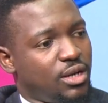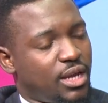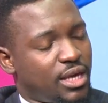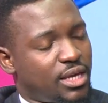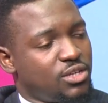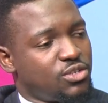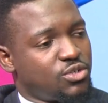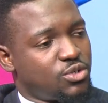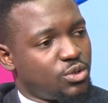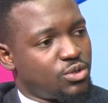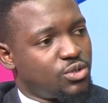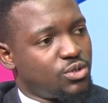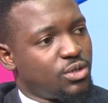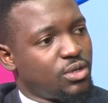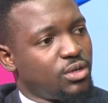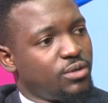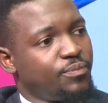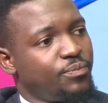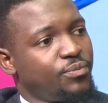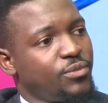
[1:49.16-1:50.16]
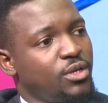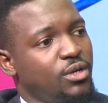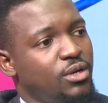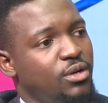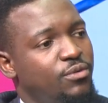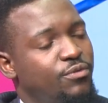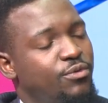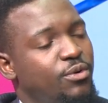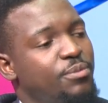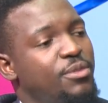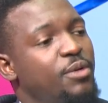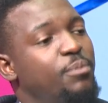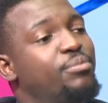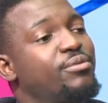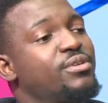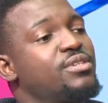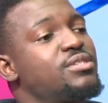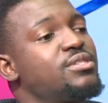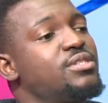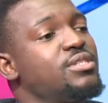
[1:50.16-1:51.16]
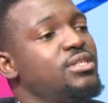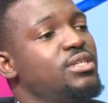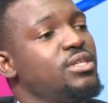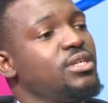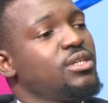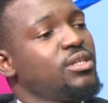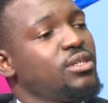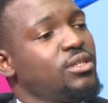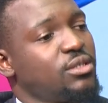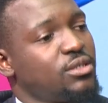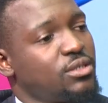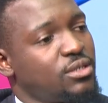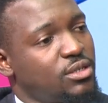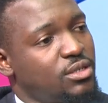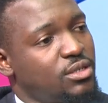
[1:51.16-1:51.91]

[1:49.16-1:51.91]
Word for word: like in total, from right. the preceding